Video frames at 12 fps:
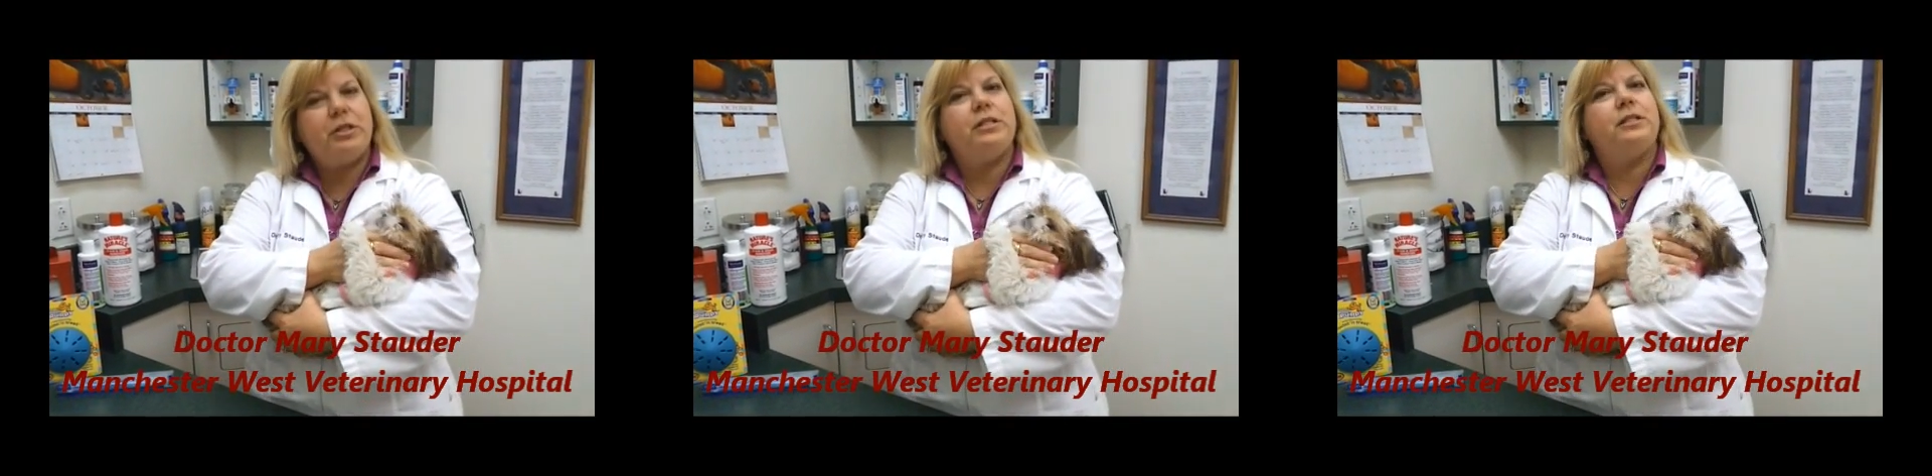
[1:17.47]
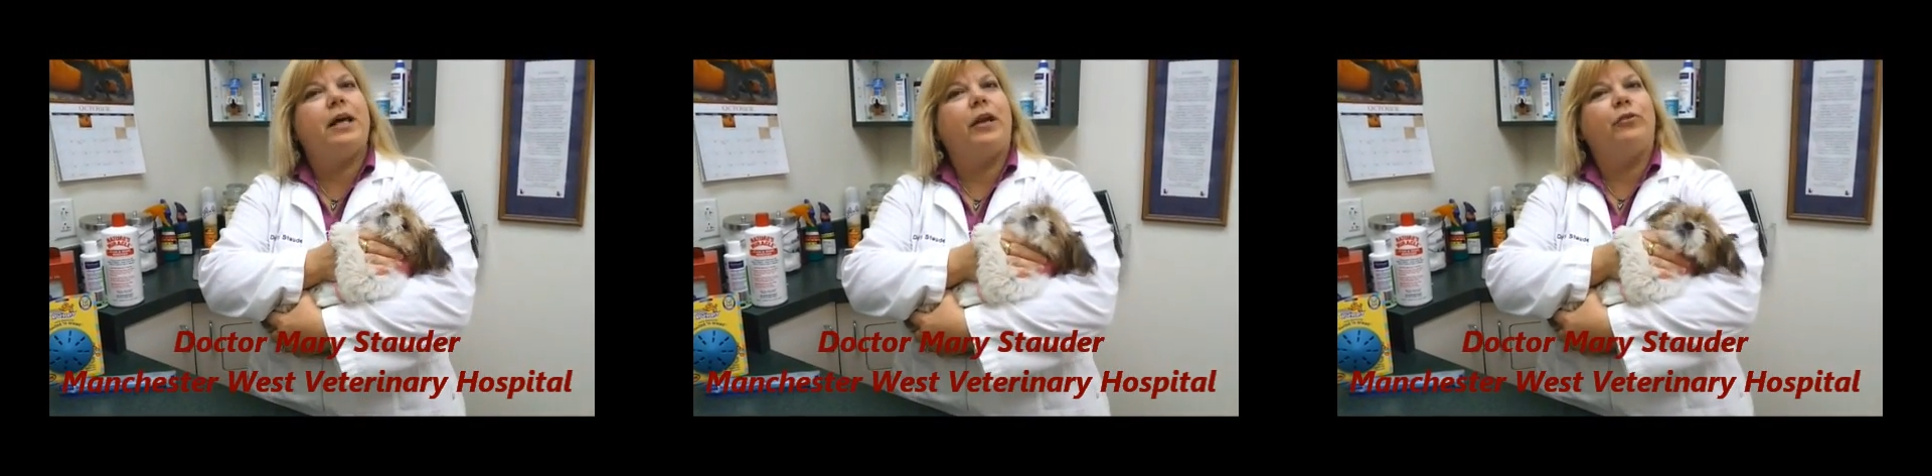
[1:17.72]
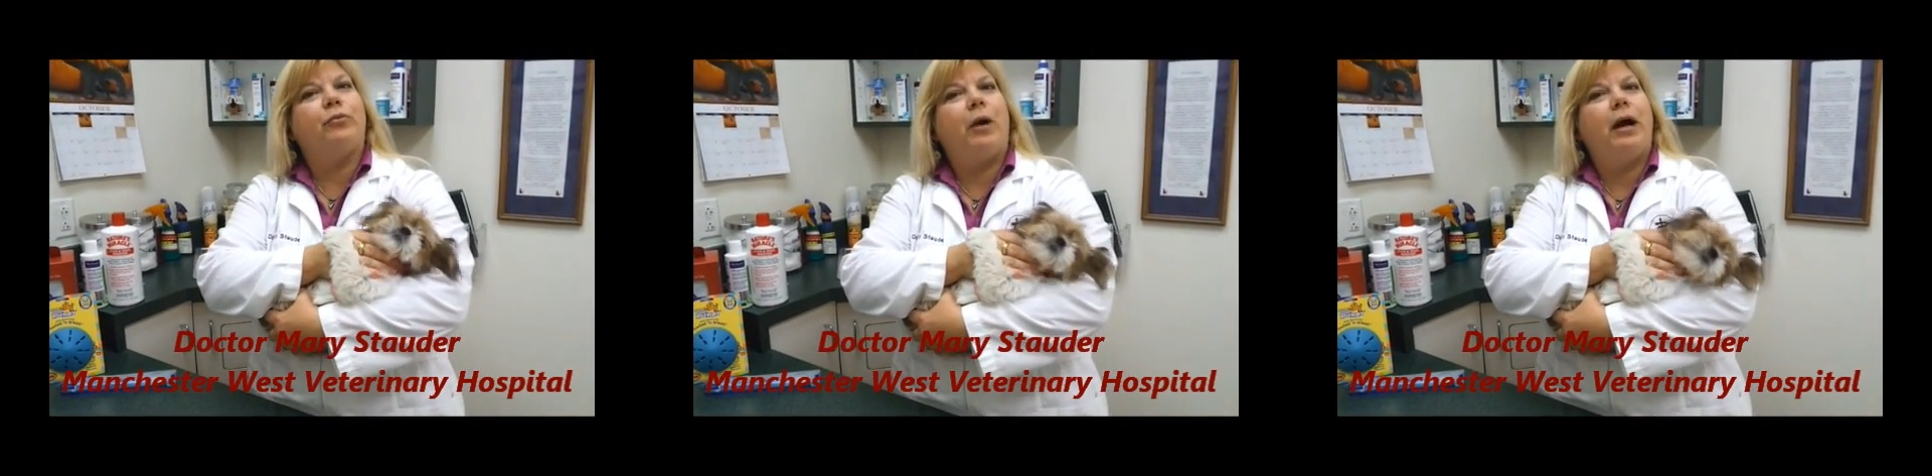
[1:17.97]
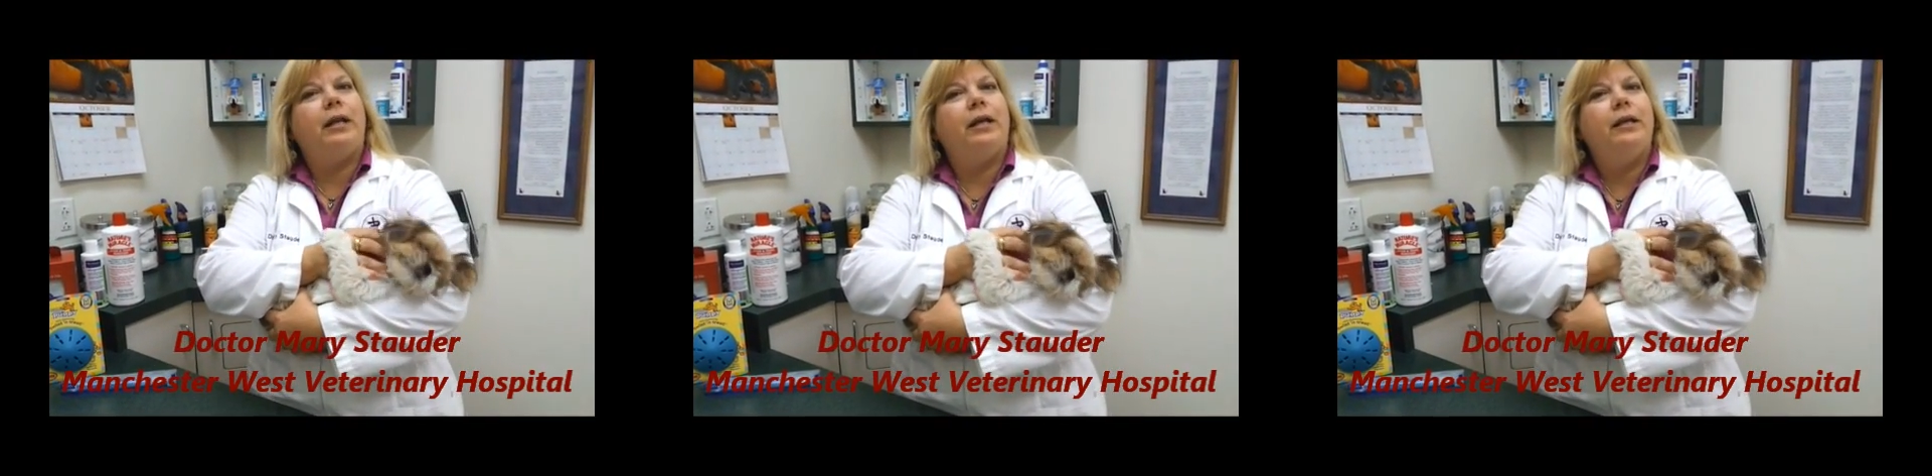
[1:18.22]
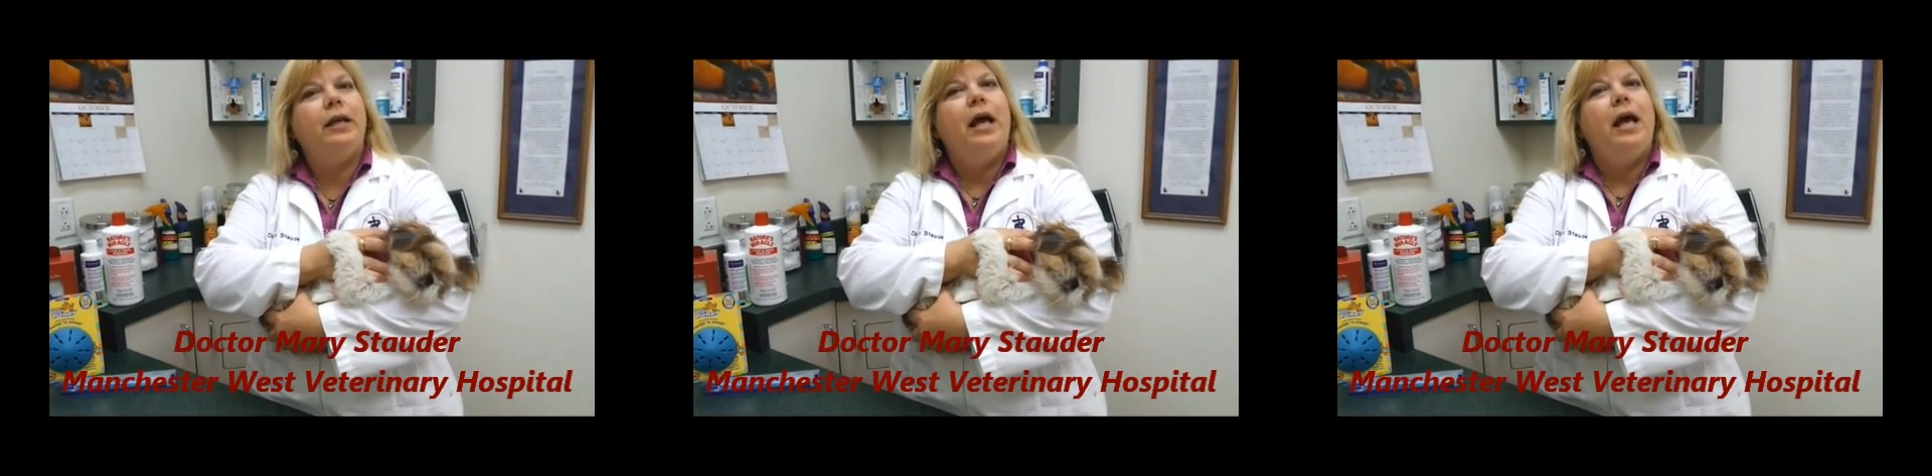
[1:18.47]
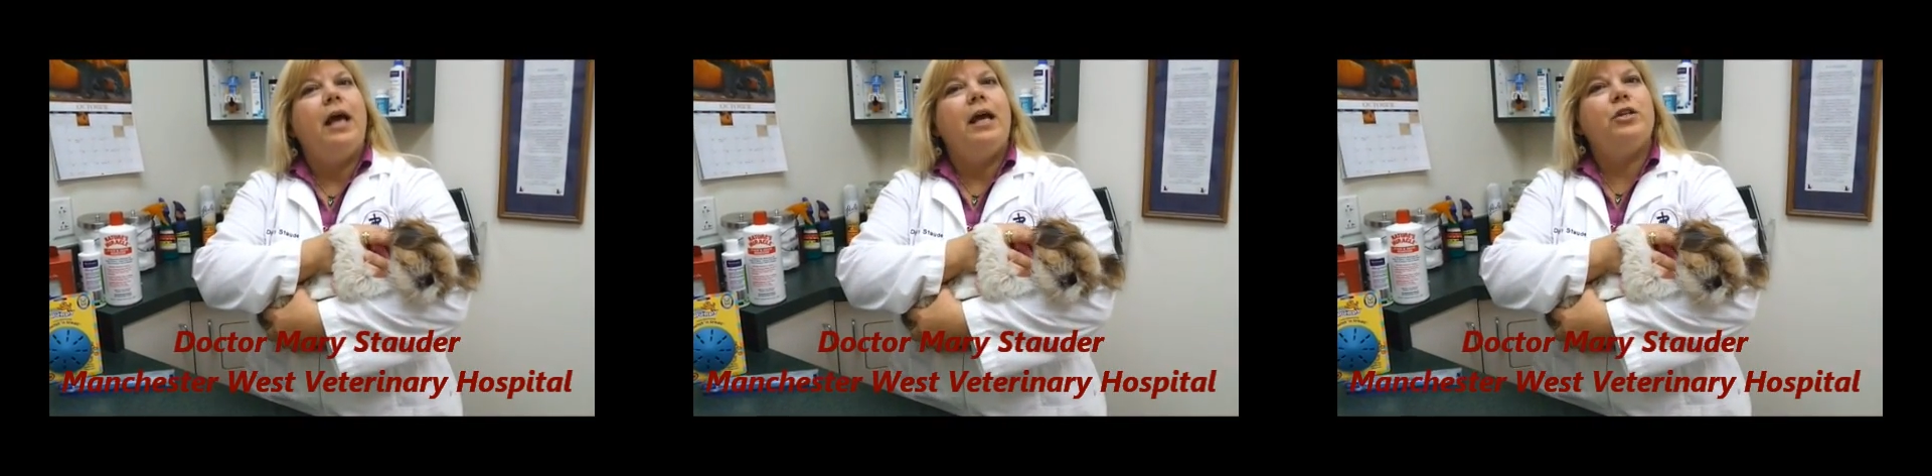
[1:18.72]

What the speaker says: but she settles right in.